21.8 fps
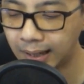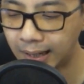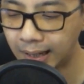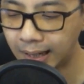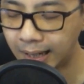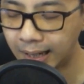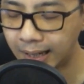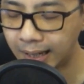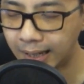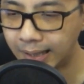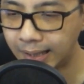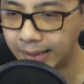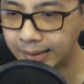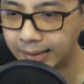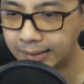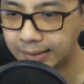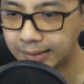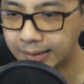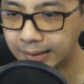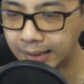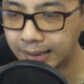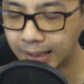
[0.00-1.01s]

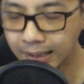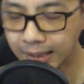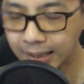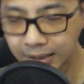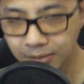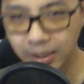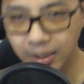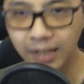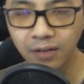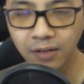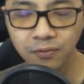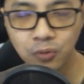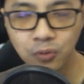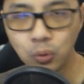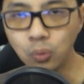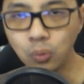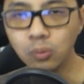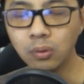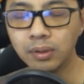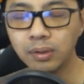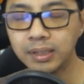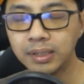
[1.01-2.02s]
And it's kind of
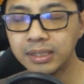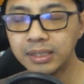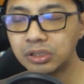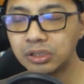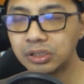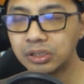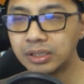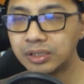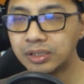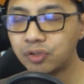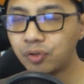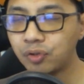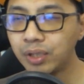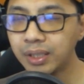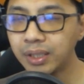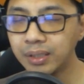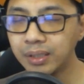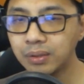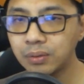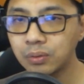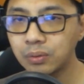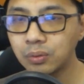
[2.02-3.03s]
cool. It's
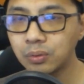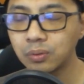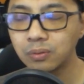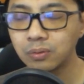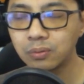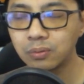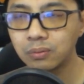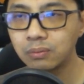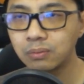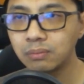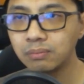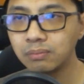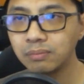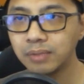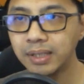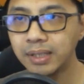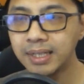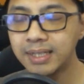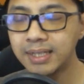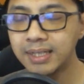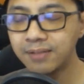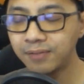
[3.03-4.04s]

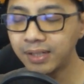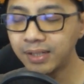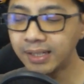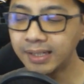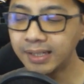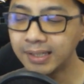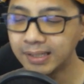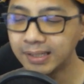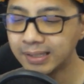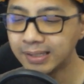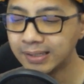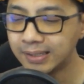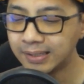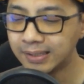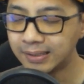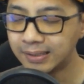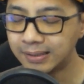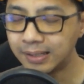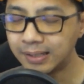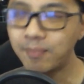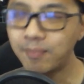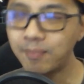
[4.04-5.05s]
a really
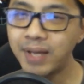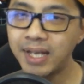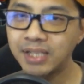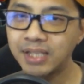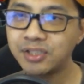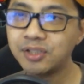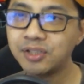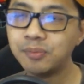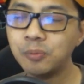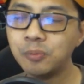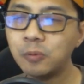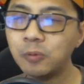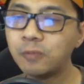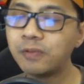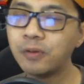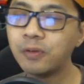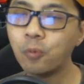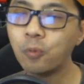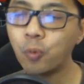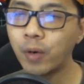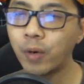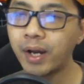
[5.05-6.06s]
dumb action
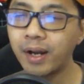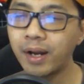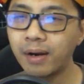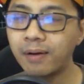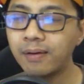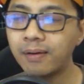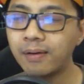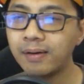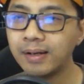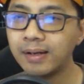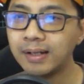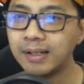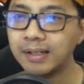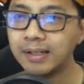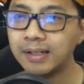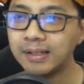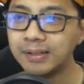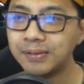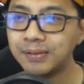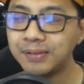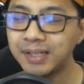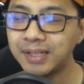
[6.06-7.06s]
movie where
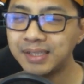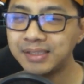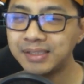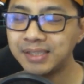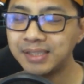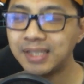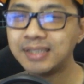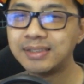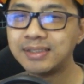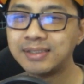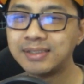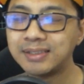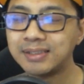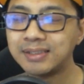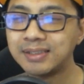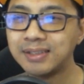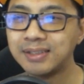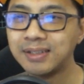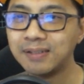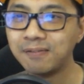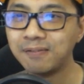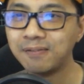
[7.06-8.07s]
you can just
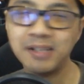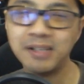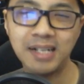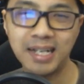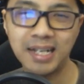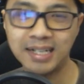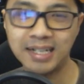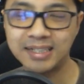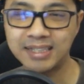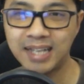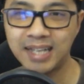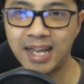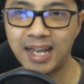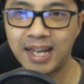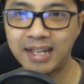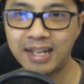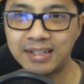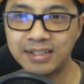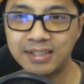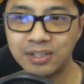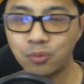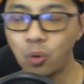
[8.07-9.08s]
relax
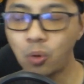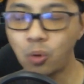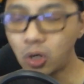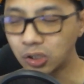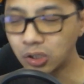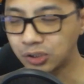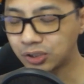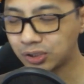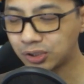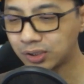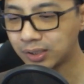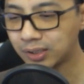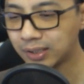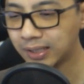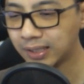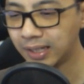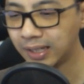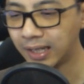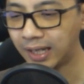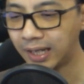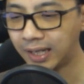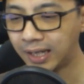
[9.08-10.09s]
and just watch.
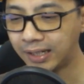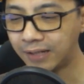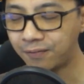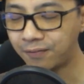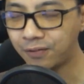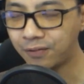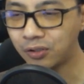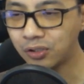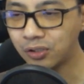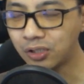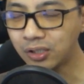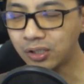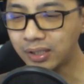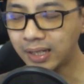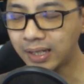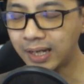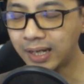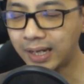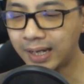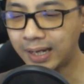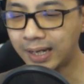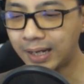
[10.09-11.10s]
And if you're not
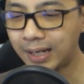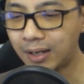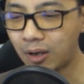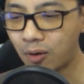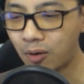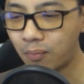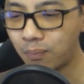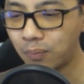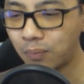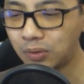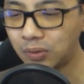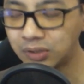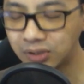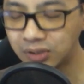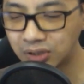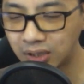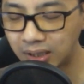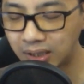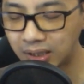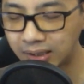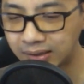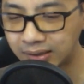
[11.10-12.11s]
a
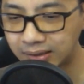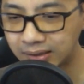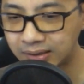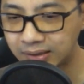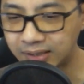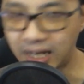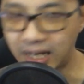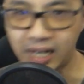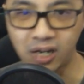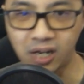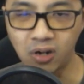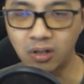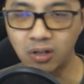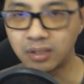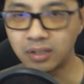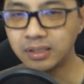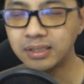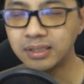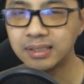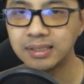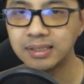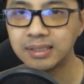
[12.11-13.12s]
Monster Hunter
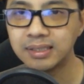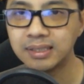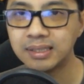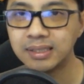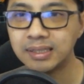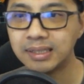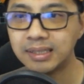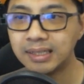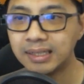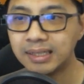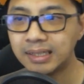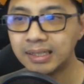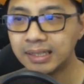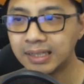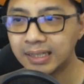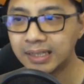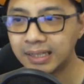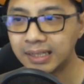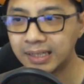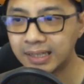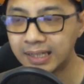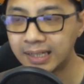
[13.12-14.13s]
diehard,
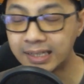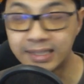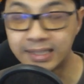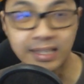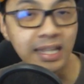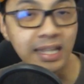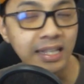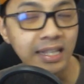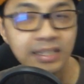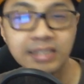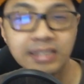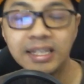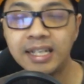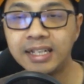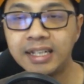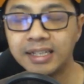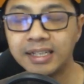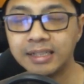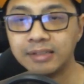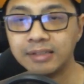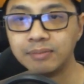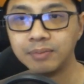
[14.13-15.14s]
it's still
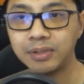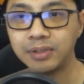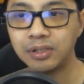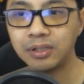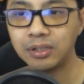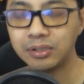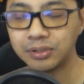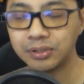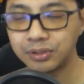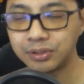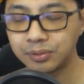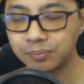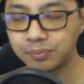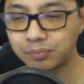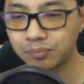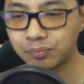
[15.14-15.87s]
entertaining because